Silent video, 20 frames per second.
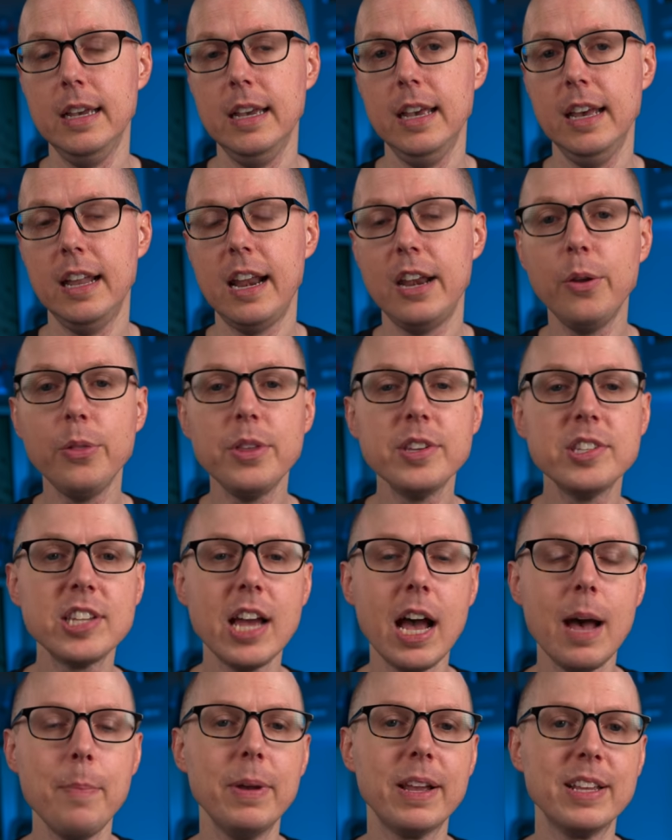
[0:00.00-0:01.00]
And I know this
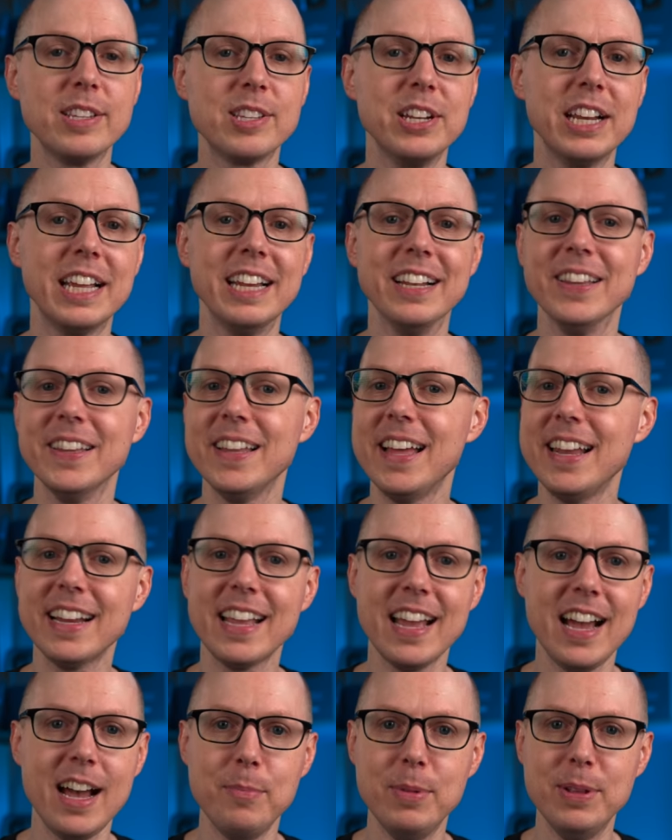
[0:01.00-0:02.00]
topic is going to get a lot of
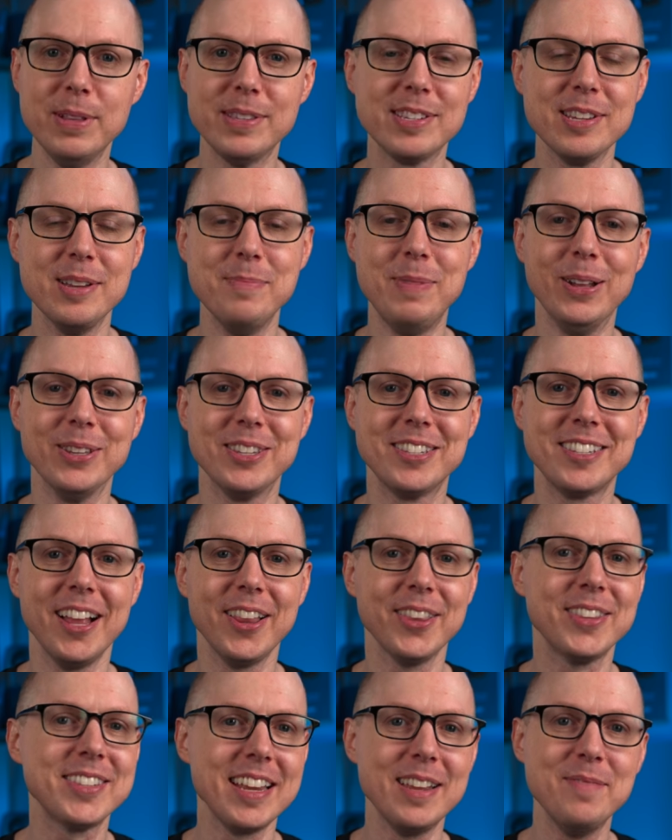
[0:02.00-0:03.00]
comments about
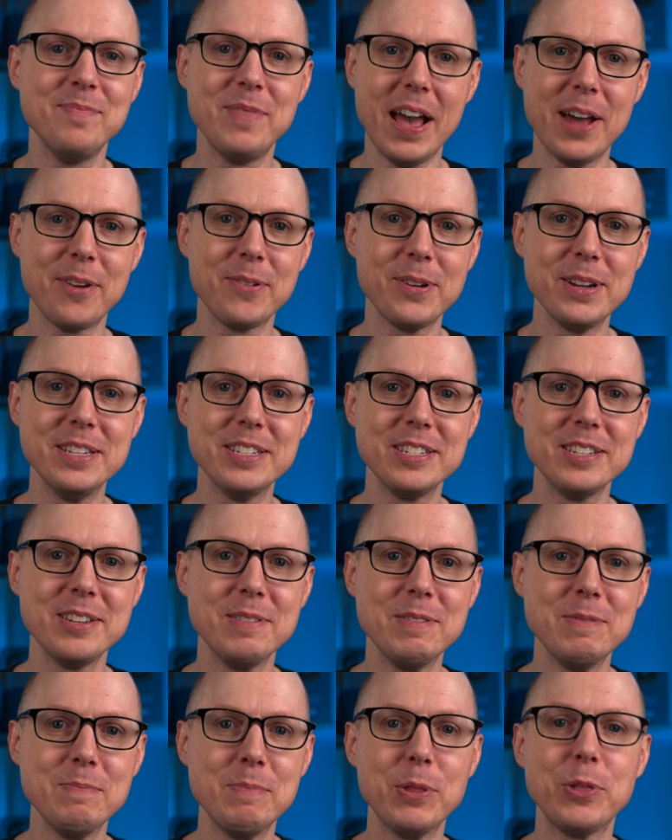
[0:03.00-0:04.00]
solid state batteries,
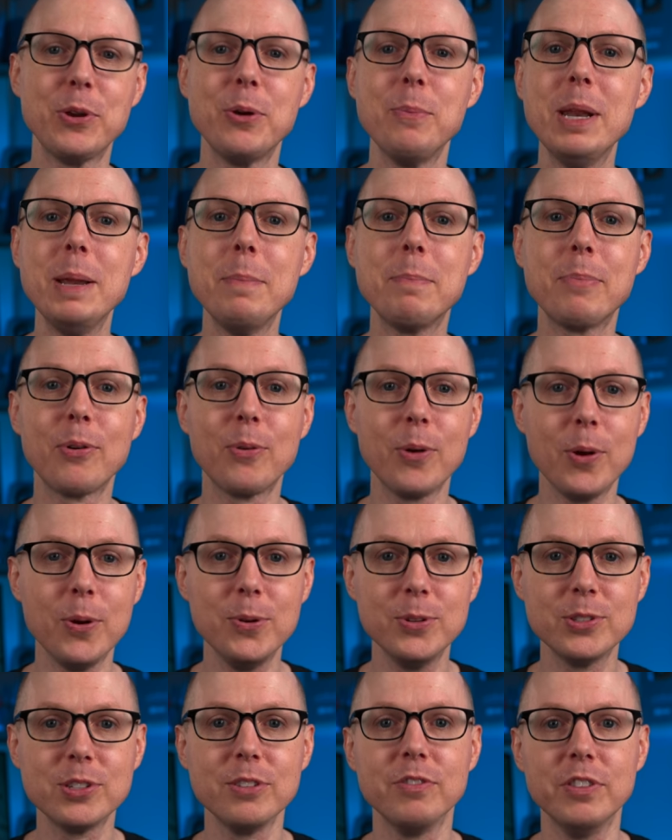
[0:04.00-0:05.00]
but there are many
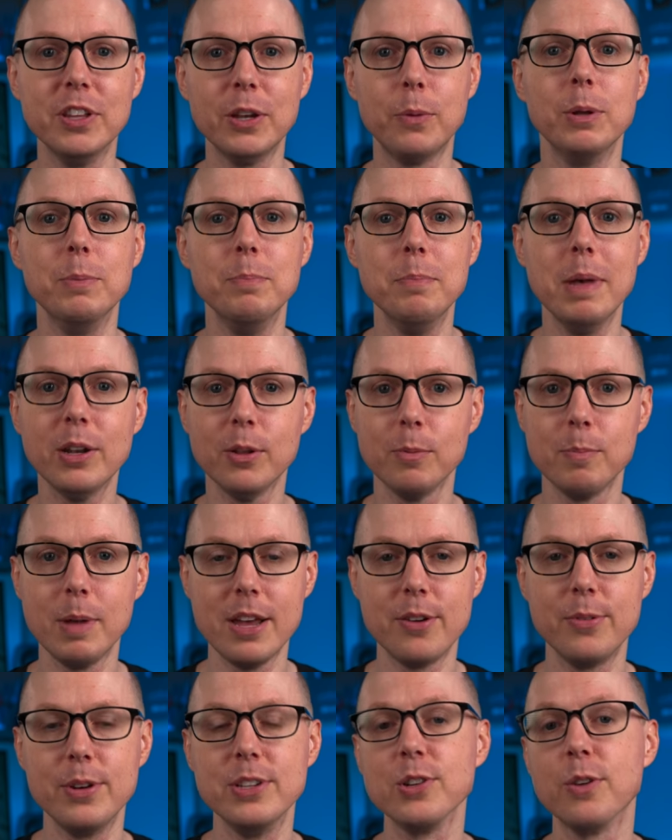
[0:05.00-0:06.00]
pros of liquid metal
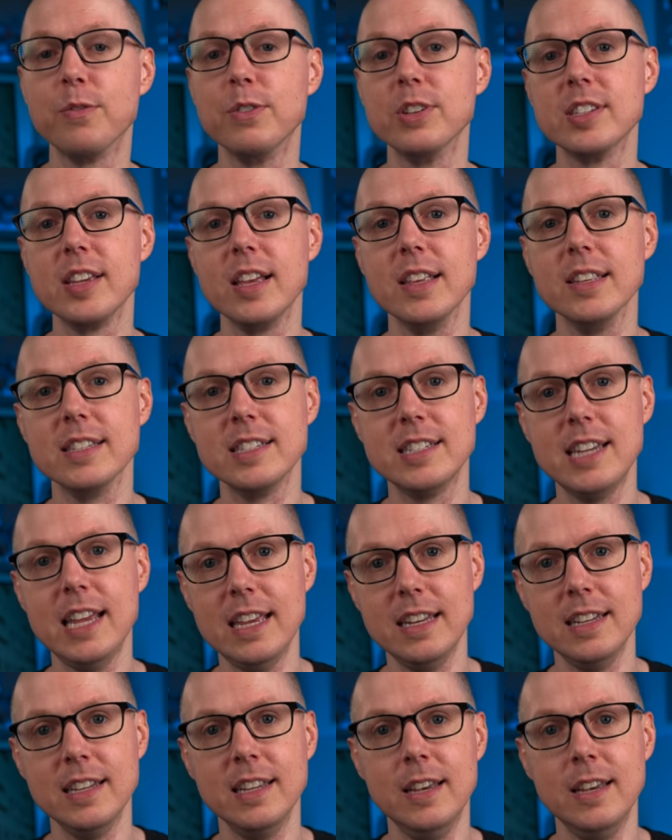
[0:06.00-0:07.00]
batteries over solid state.